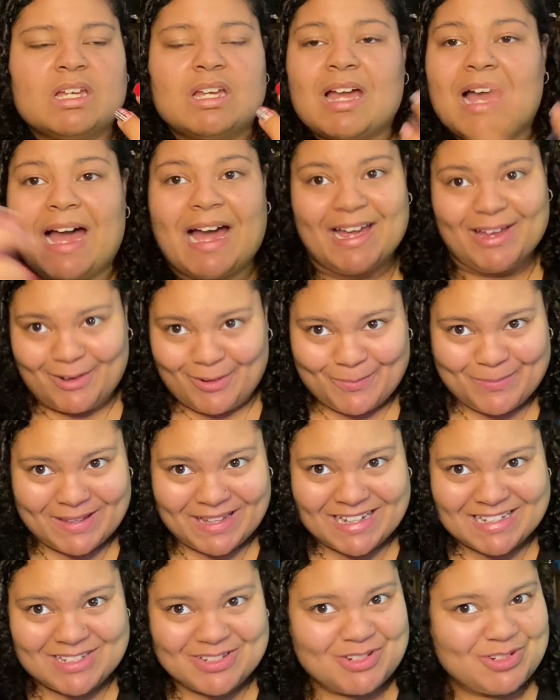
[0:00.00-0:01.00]
I hope you
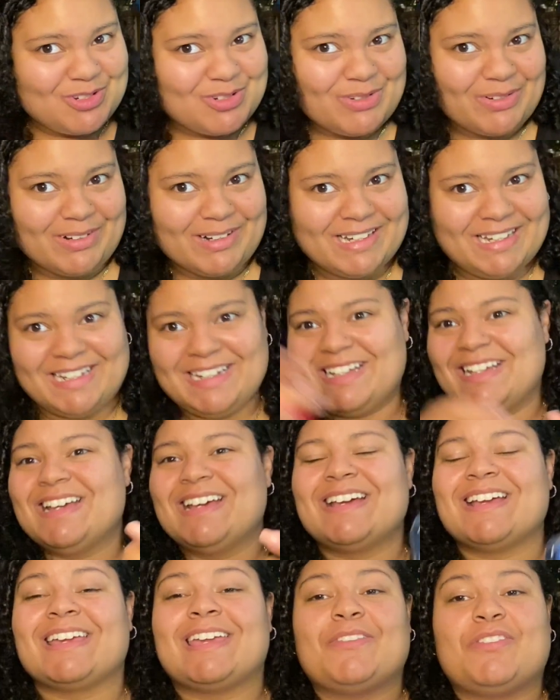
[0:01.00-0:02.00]
guys enjoyed.
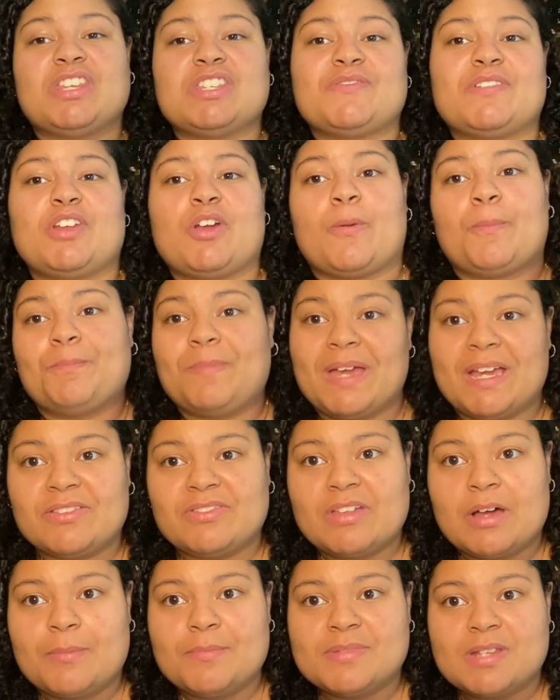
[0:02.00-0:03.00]
Give this video a big
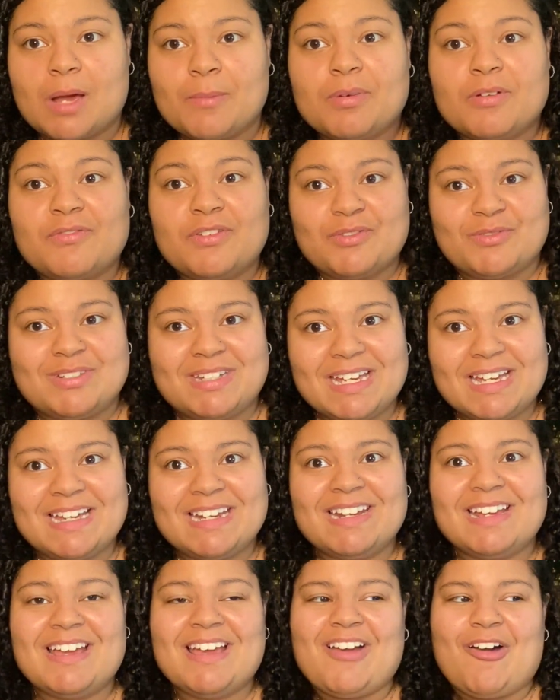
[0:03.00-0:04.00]
thumbs up if you
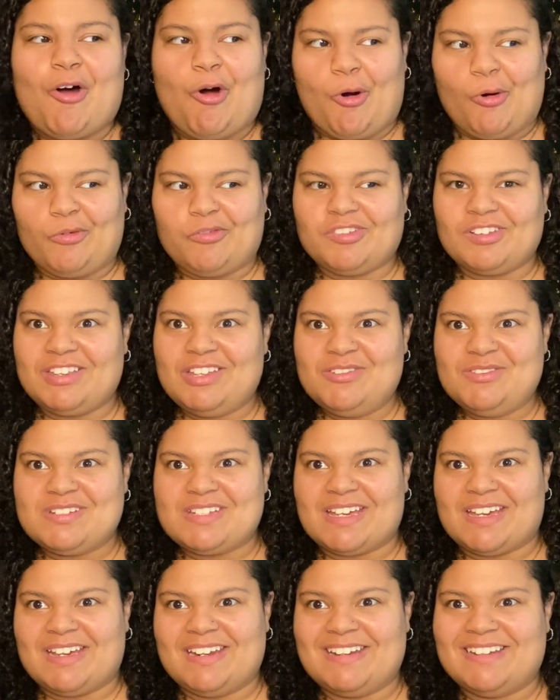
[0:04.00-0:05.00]
did. Hopefully you
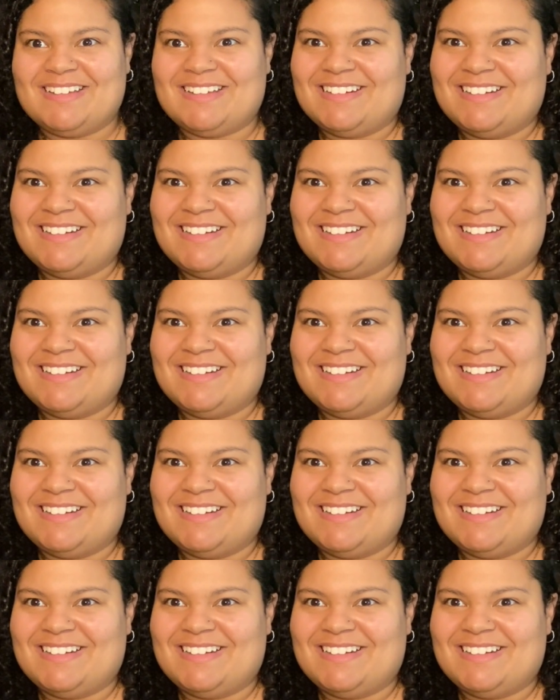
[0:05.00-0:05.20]
did.